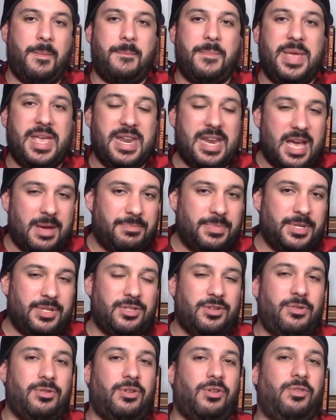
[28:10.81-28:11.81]

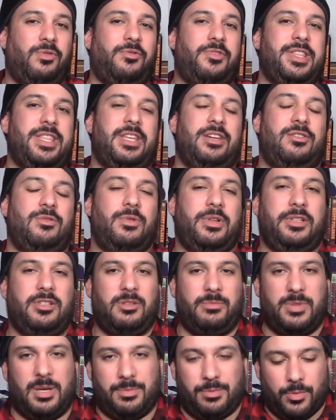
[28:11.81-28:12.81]
mid-episode. Hopefully they do a
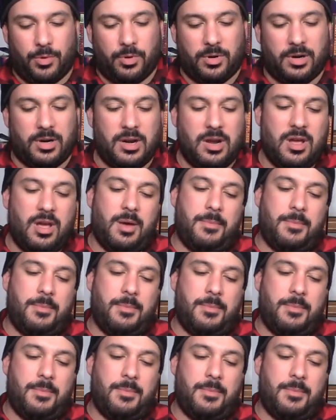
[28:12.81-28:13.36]
little bit more.